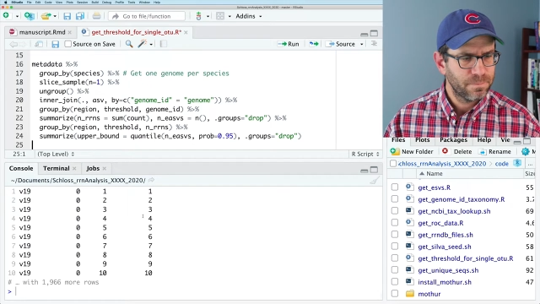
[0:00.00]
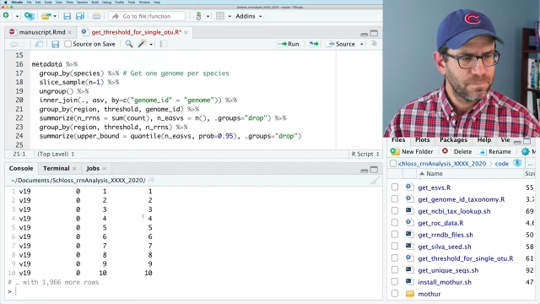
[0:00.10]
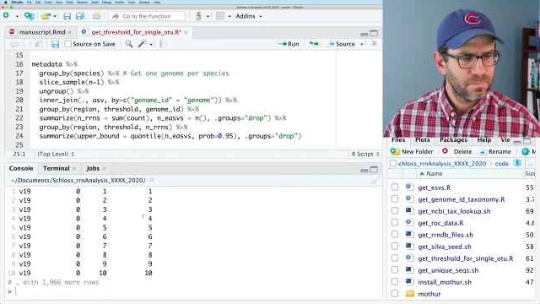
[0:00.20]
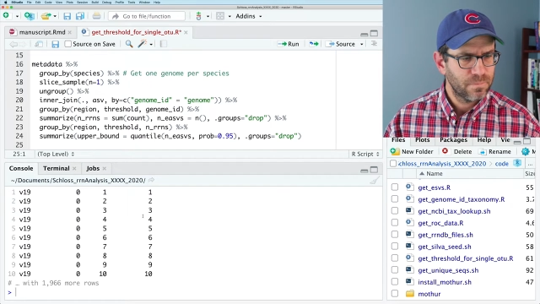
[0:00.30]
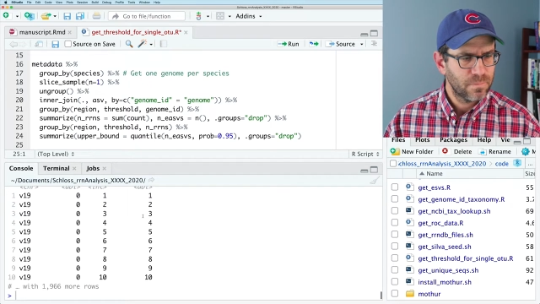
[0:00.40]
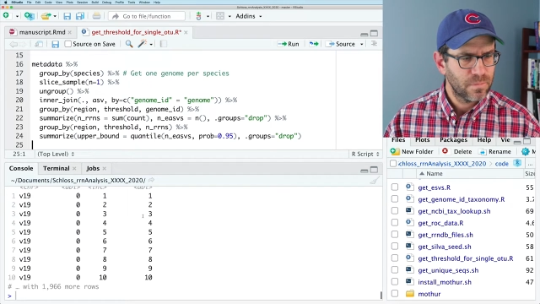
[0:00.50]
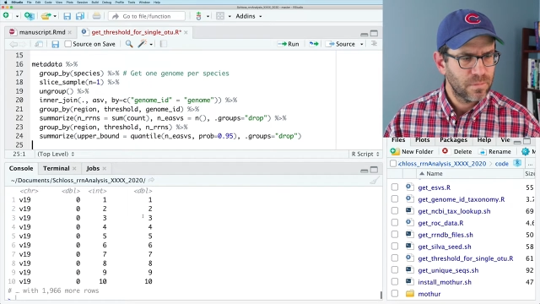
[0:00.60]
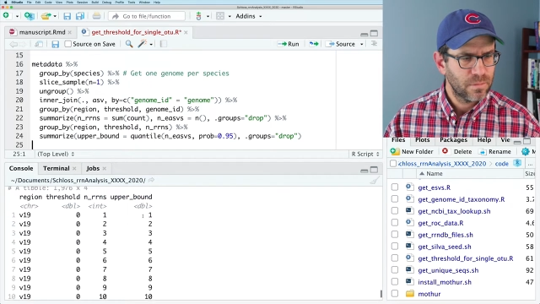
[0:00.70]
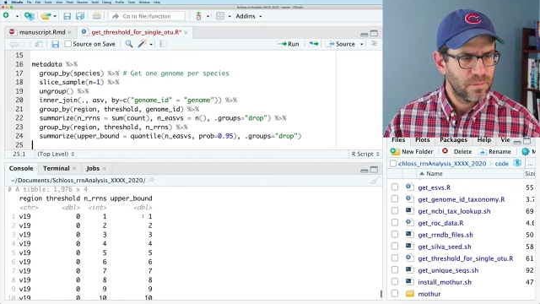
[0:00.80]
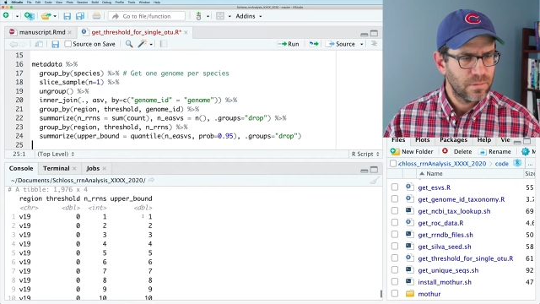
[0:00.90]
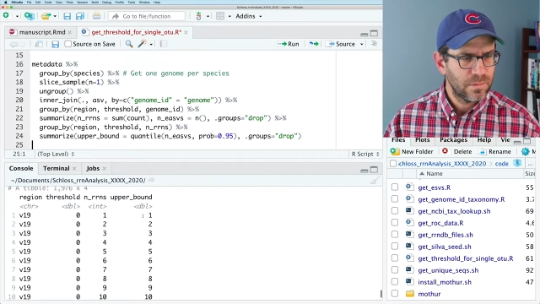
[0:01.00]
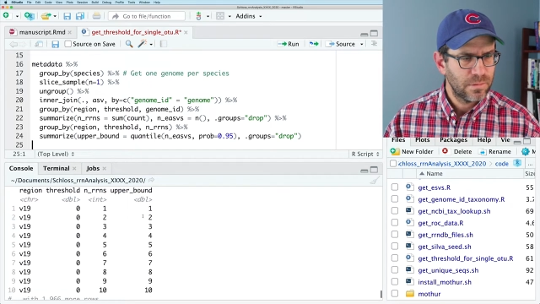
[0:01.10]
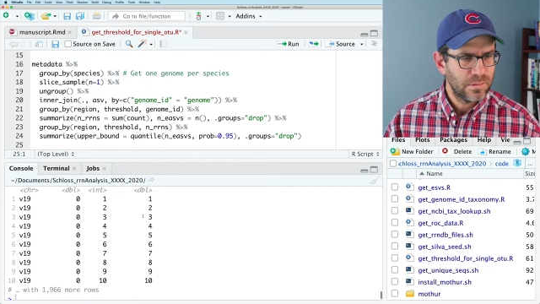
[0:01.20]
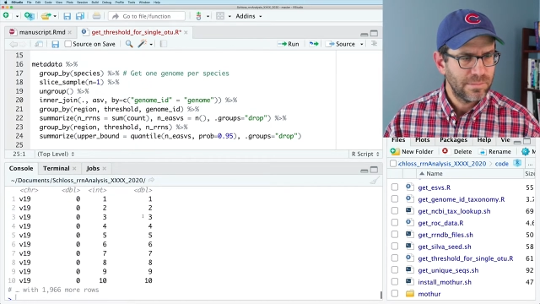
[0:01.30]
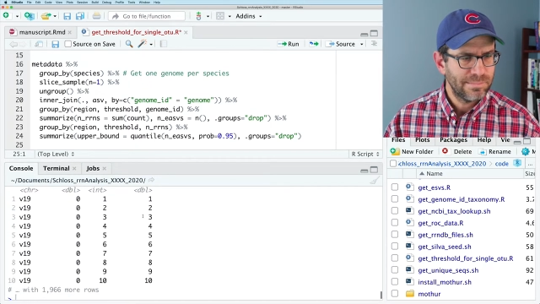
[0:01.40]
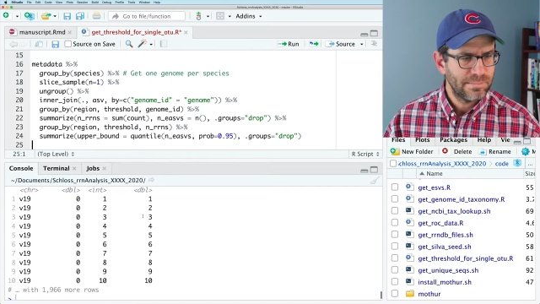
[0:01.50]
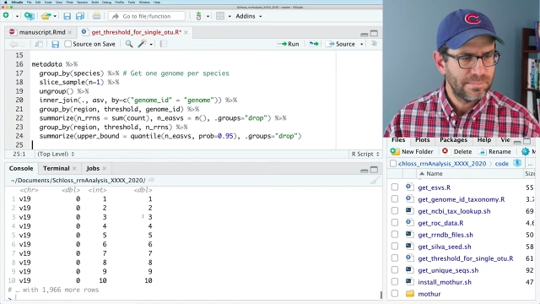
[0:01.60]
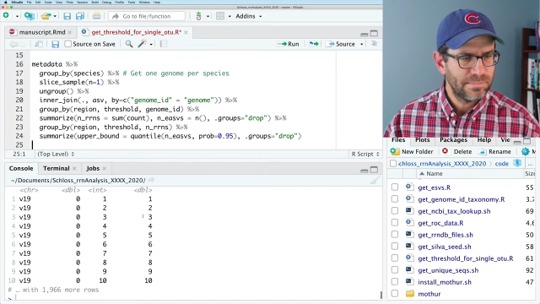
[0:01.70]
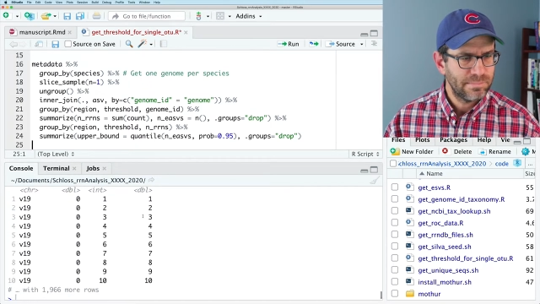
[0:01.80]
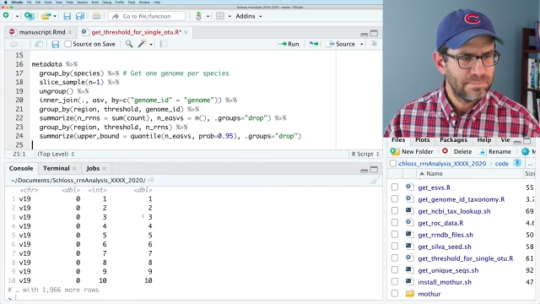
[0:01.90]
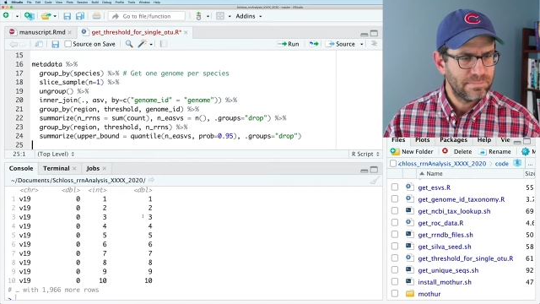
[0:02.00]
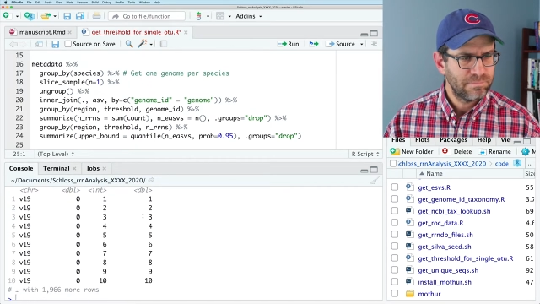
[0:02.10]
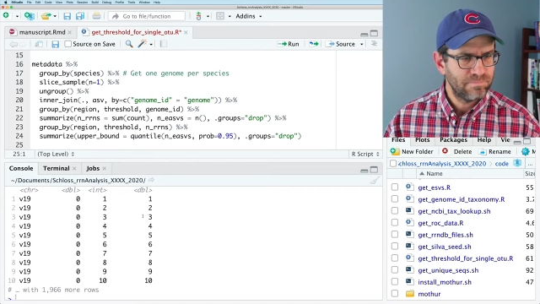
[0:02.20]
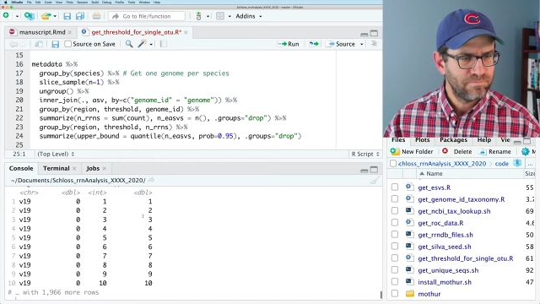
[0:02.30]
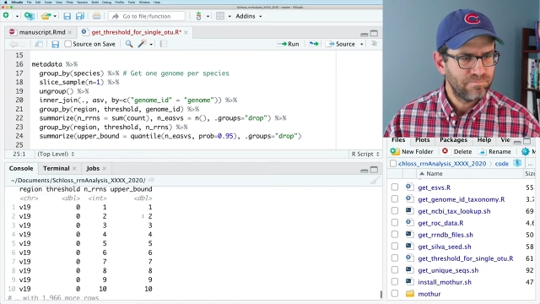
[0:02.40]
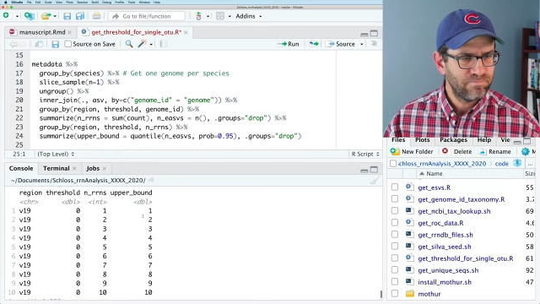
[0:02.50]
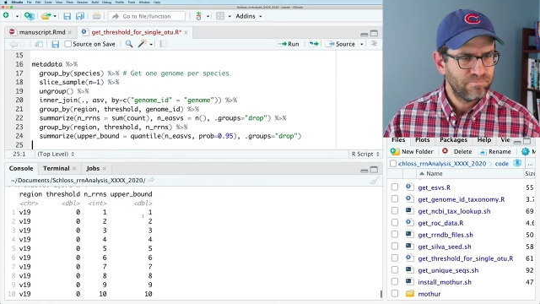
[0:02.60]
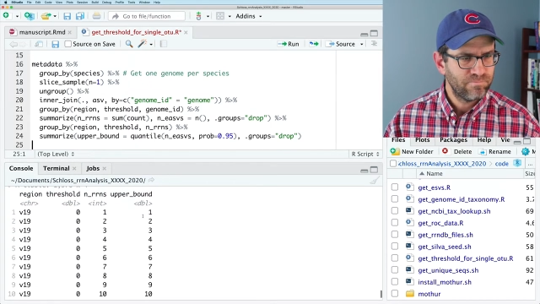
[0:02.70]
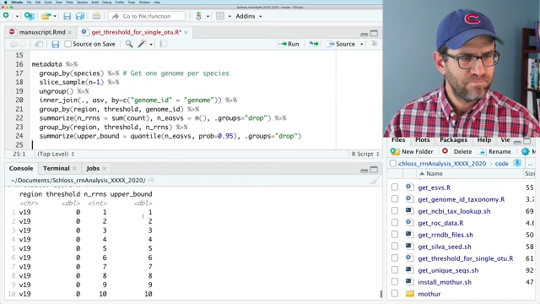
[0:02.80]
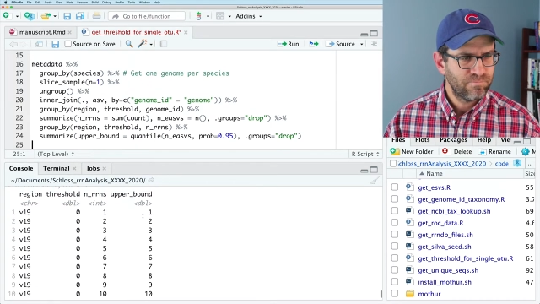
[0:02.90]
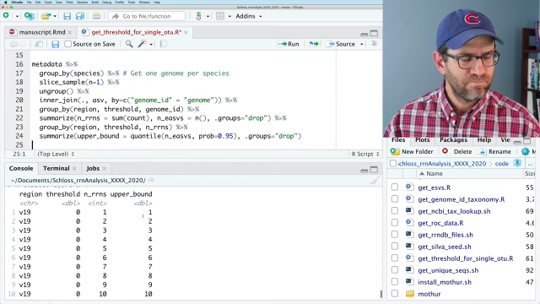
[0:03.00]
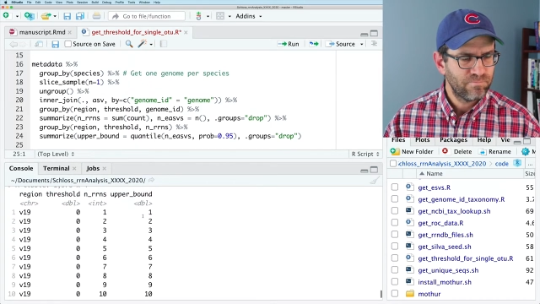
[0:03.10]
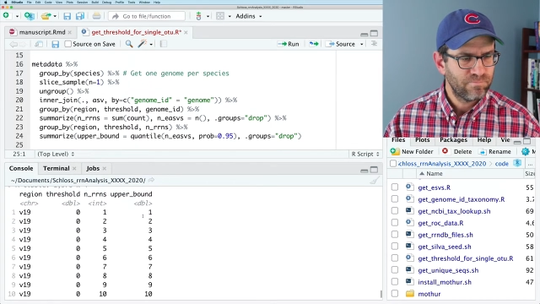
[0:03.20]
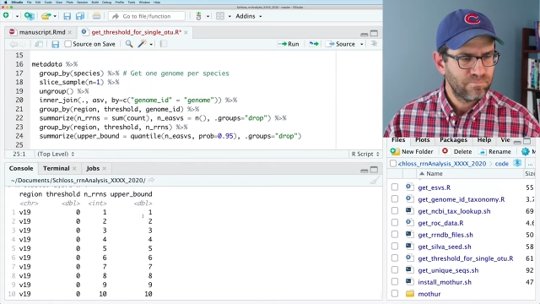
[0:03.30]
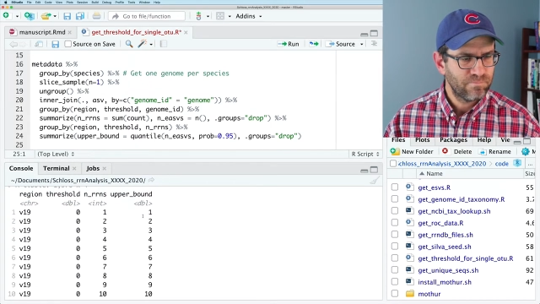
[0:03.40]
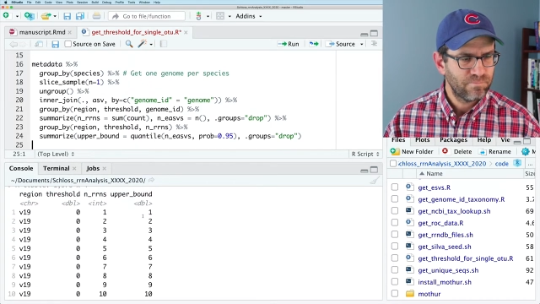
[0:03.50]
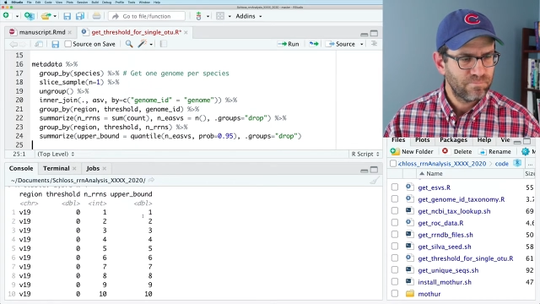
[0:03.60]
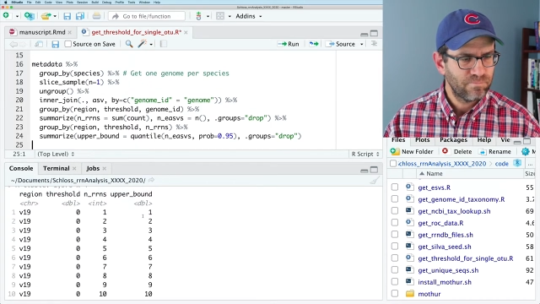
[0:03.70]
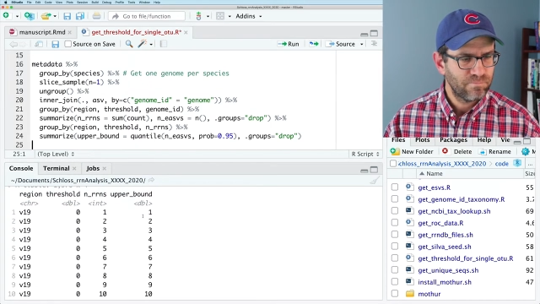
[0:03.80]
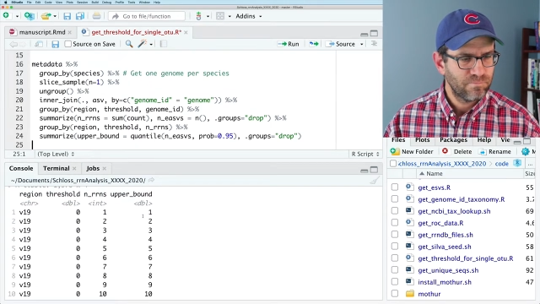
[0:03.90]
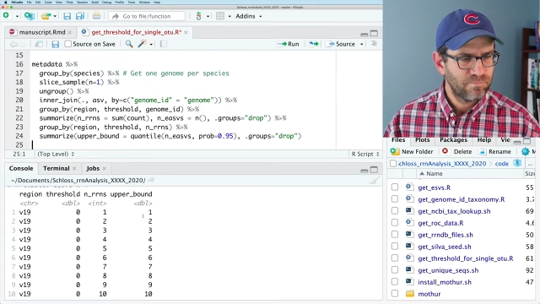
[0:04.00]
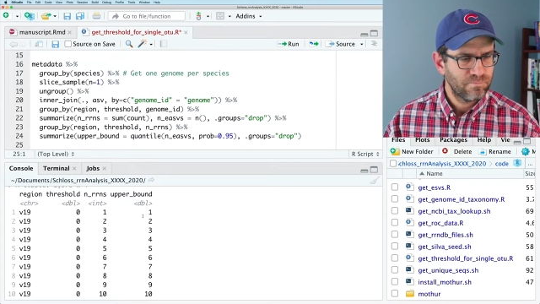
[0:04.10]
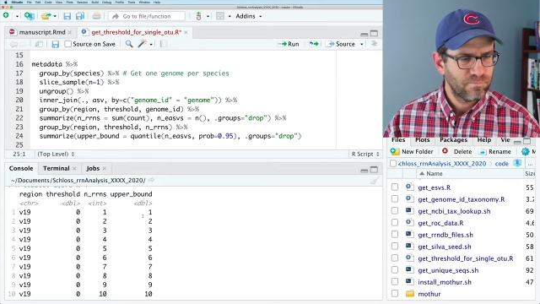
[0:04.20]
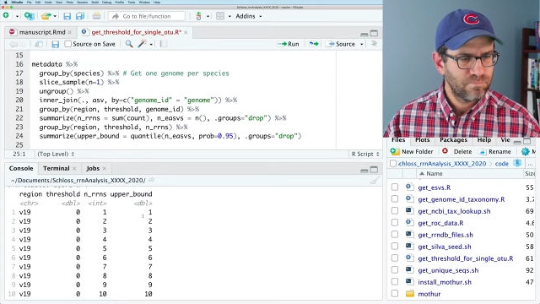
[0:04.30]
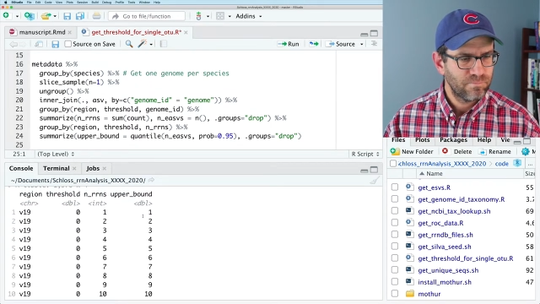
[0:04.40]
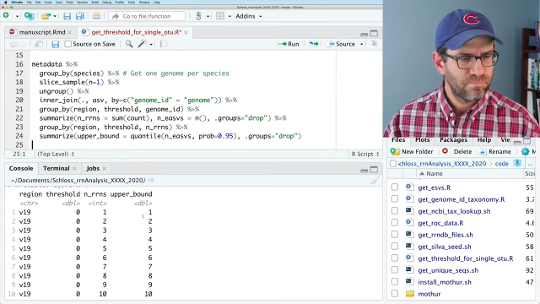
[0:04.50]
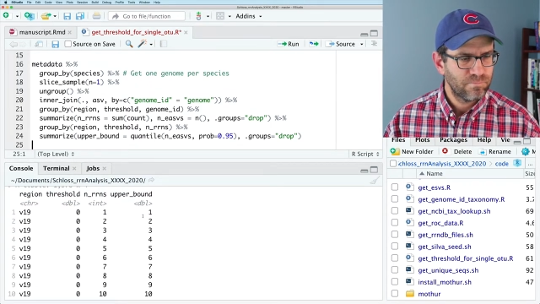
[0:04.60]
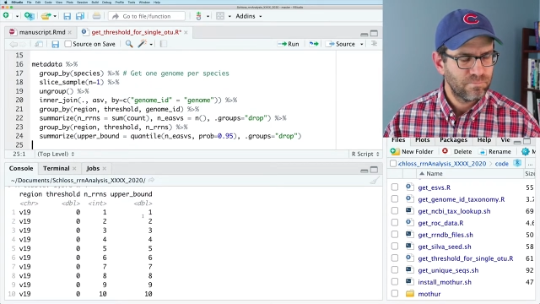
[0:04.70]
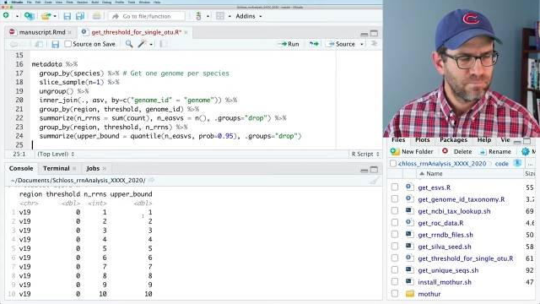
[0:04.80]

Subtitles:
No one is speaking in this clip.